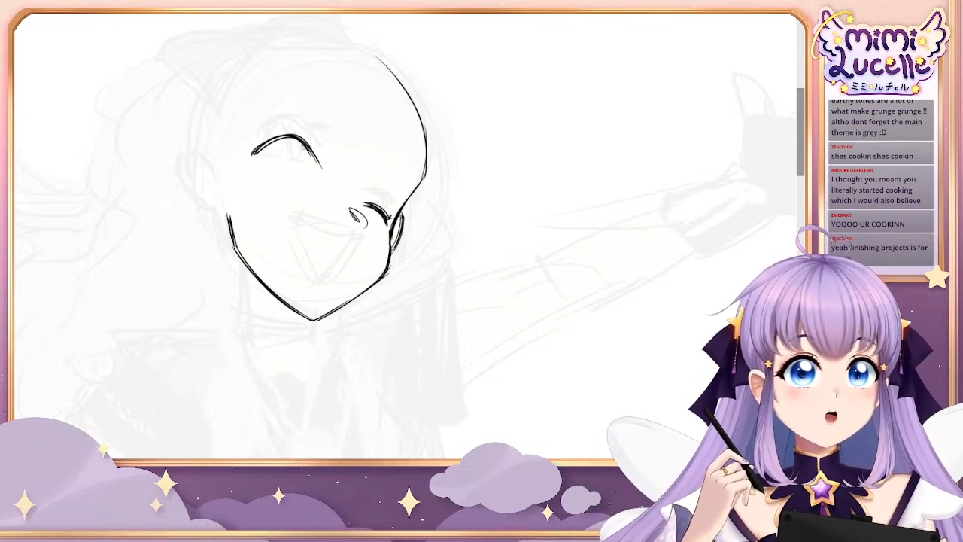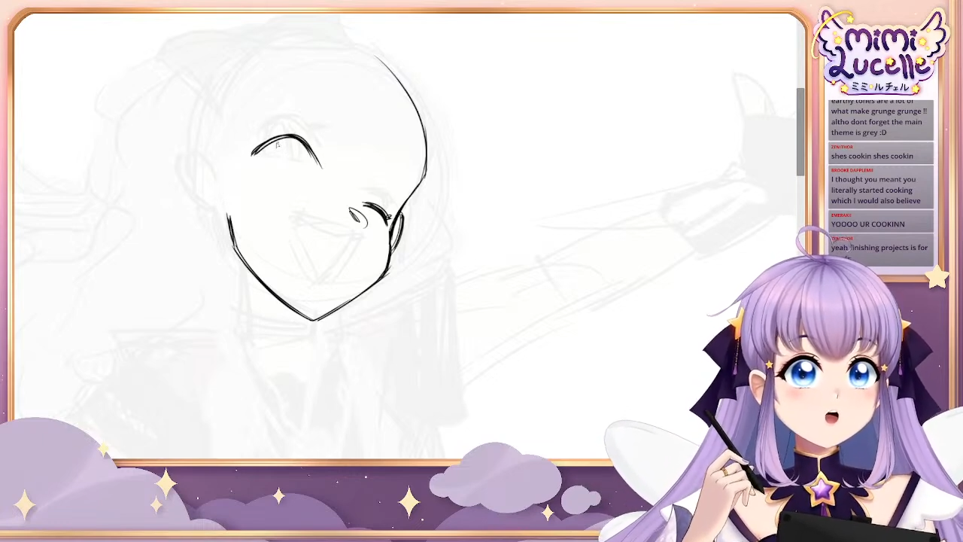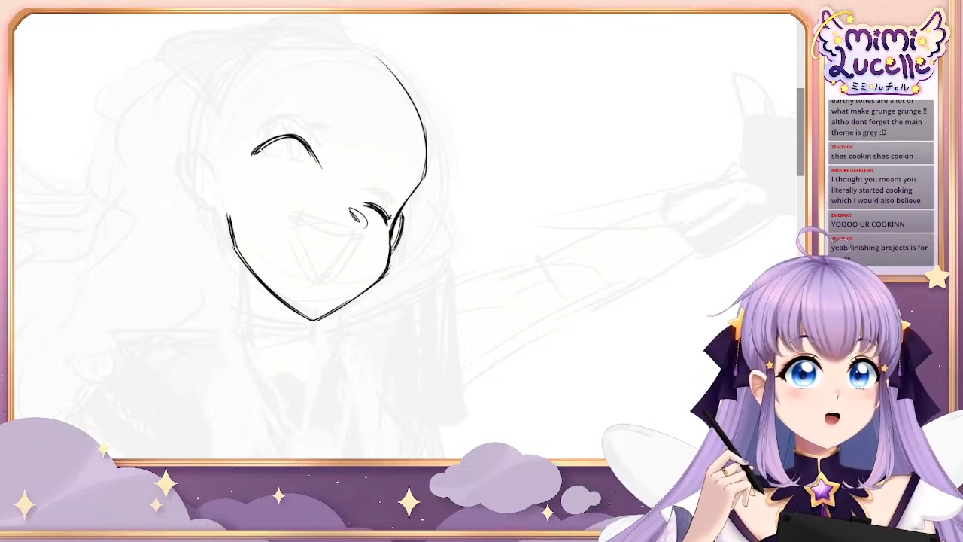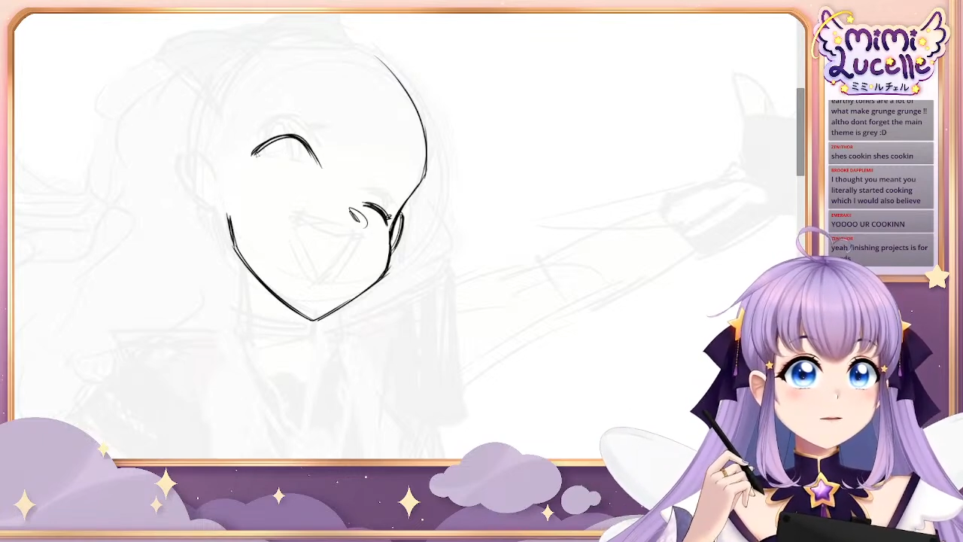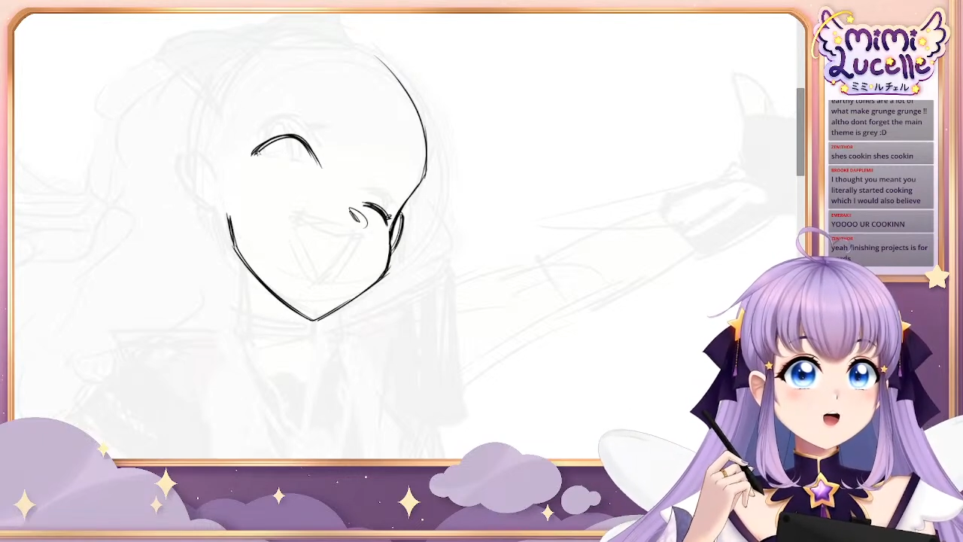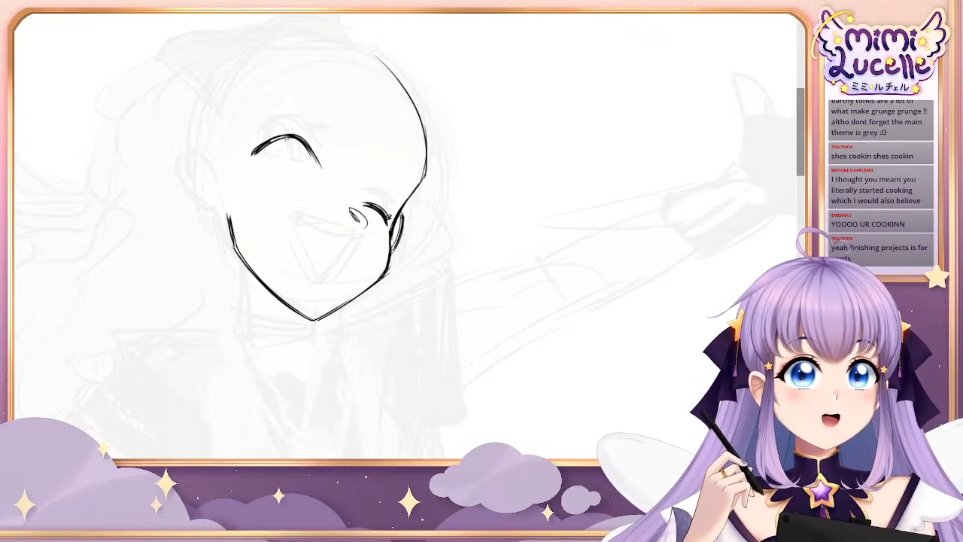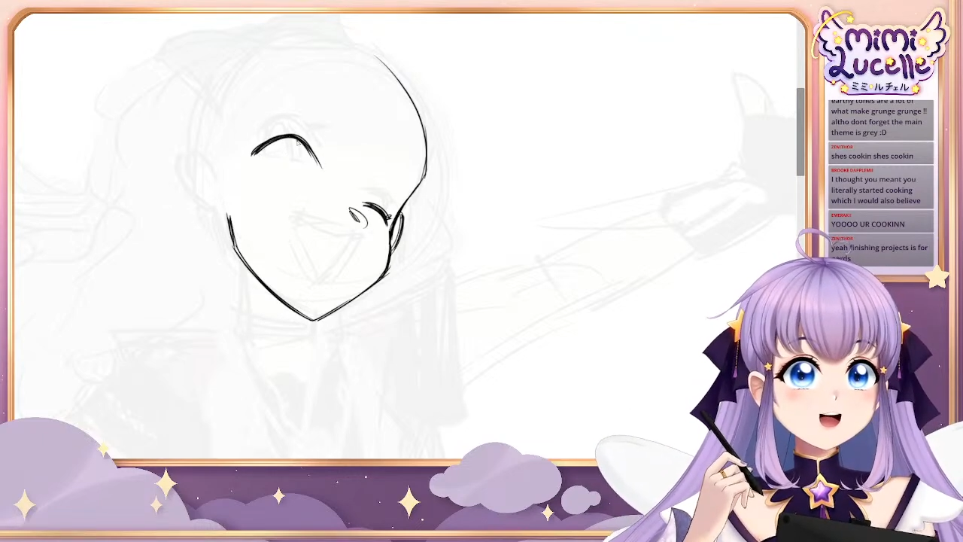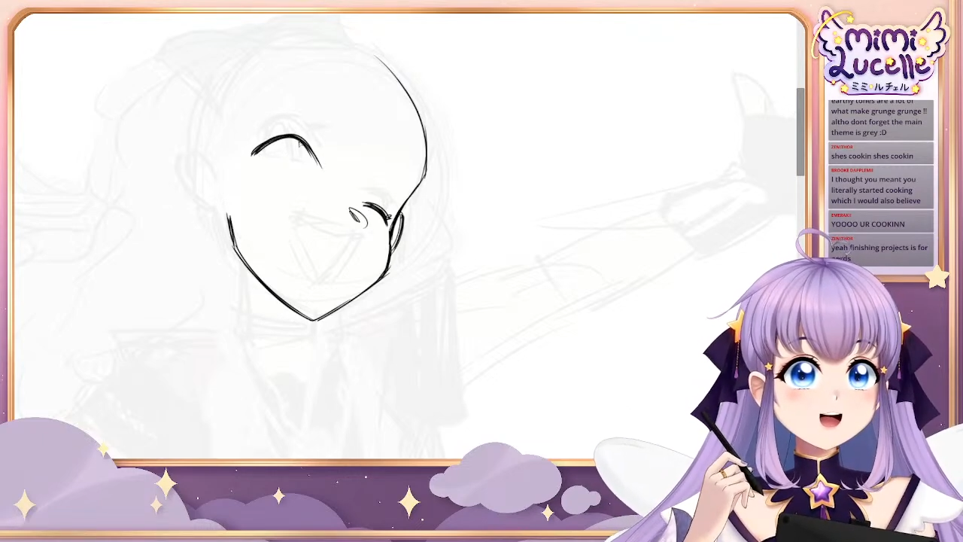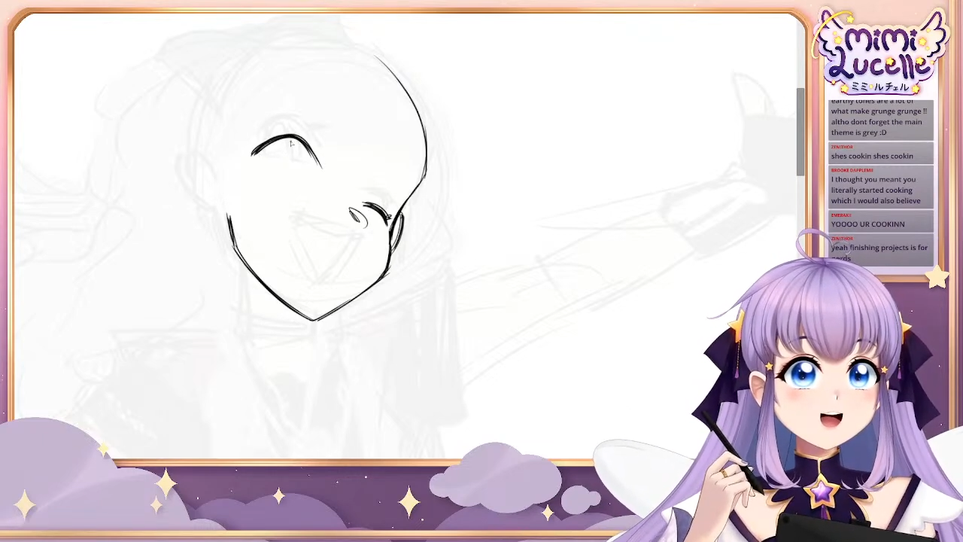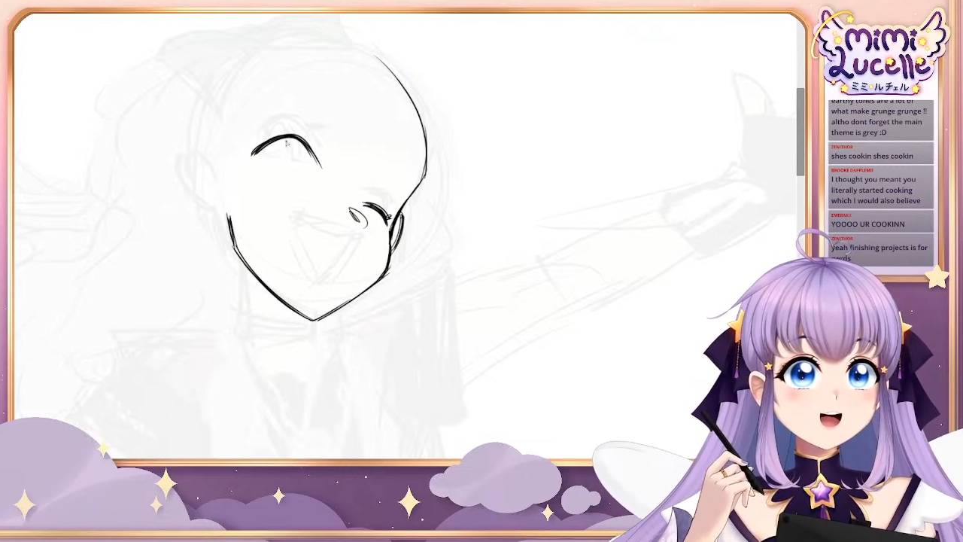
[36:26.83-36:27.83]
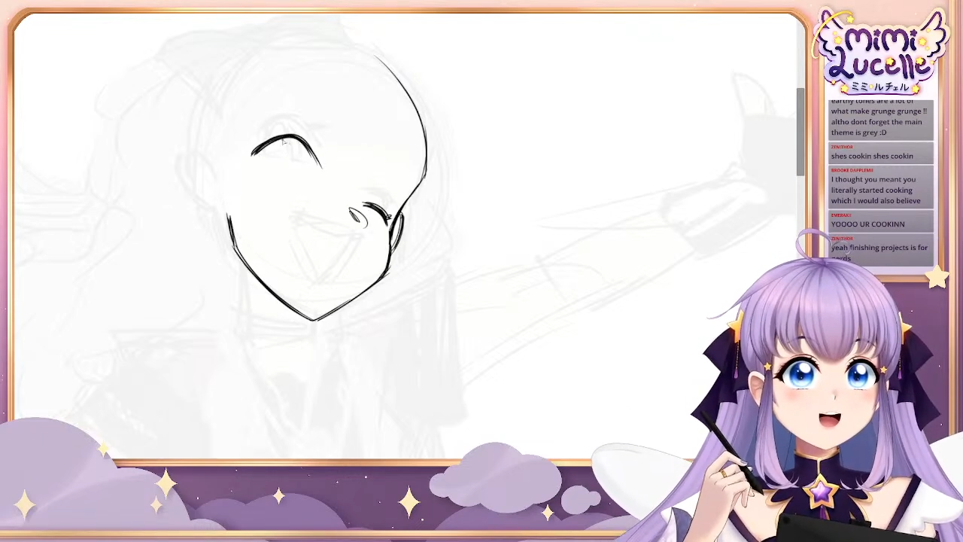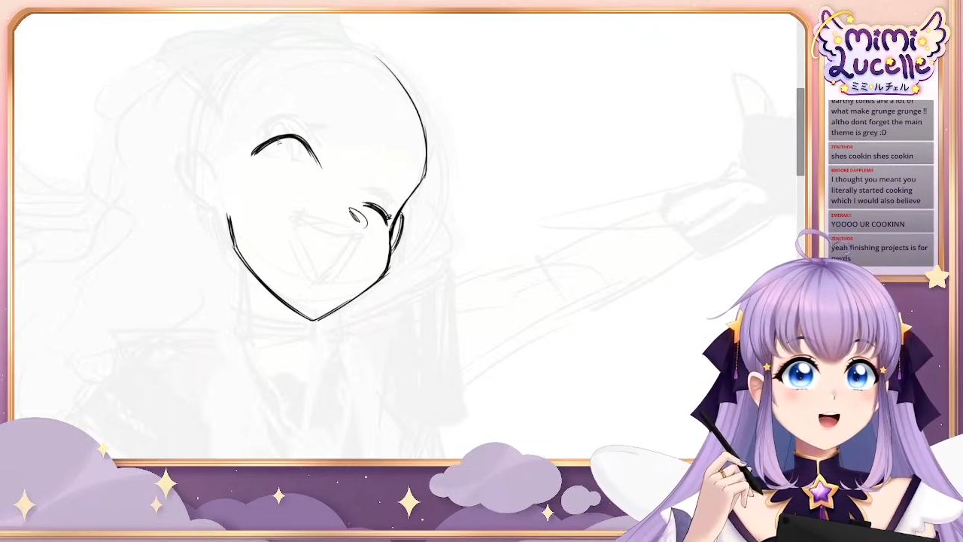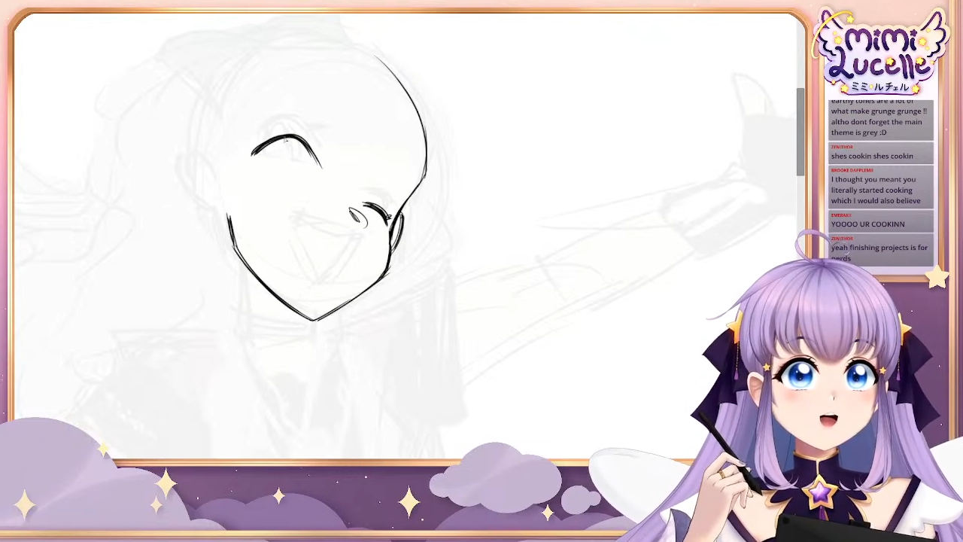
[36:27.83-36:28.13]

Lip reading: I'm like, damn,